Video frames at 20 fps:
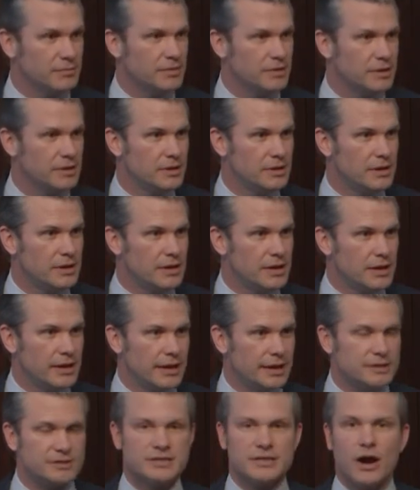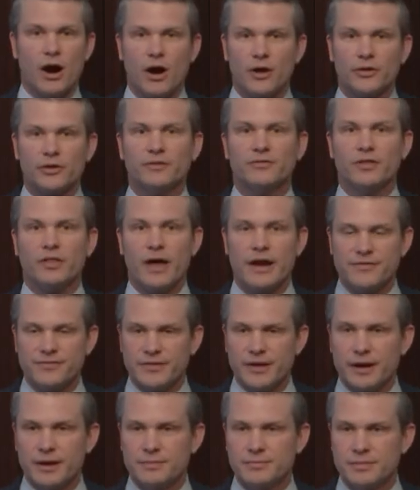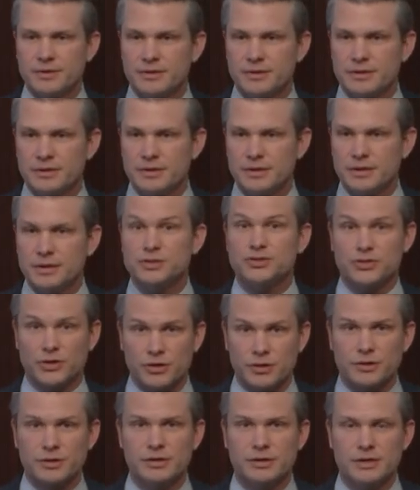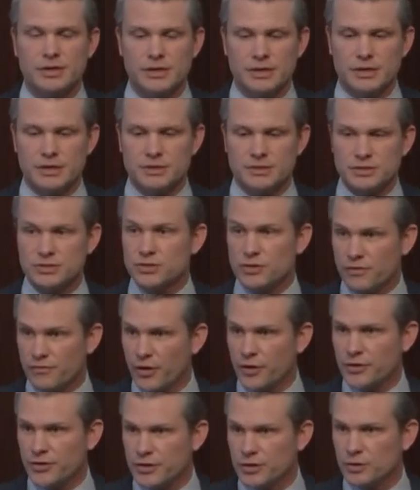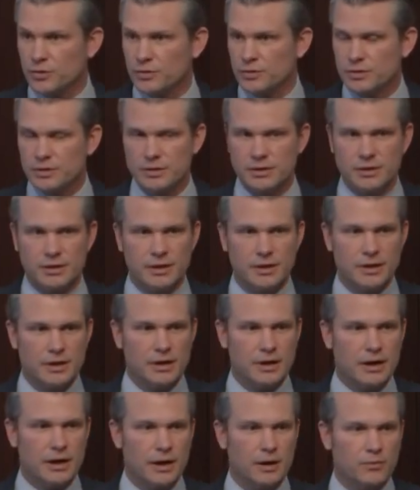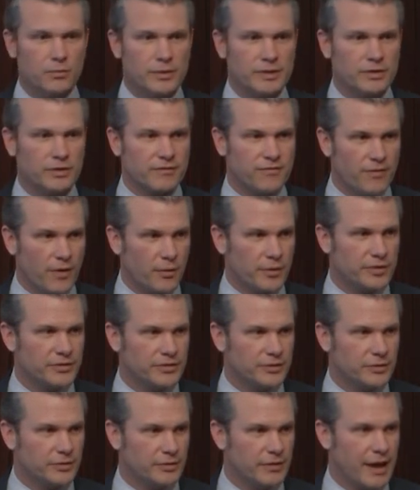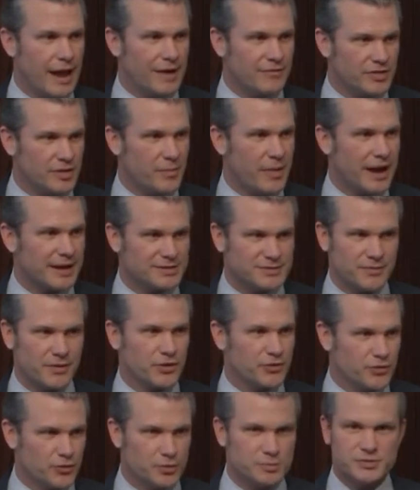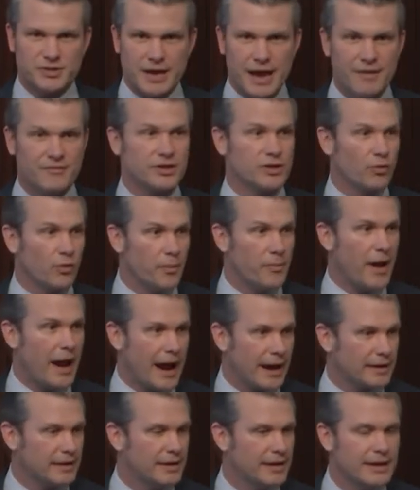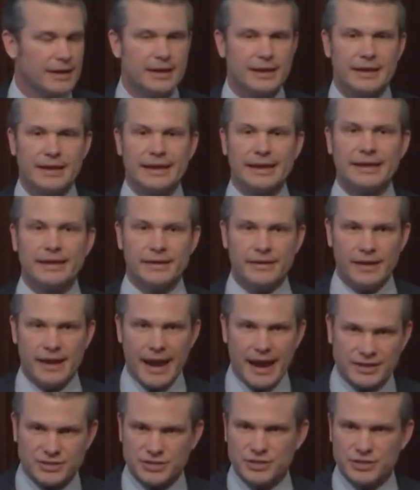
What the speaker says: casted the deciding vote. He has been sworn in. He's the Secretary of Defense. And so we will see whether he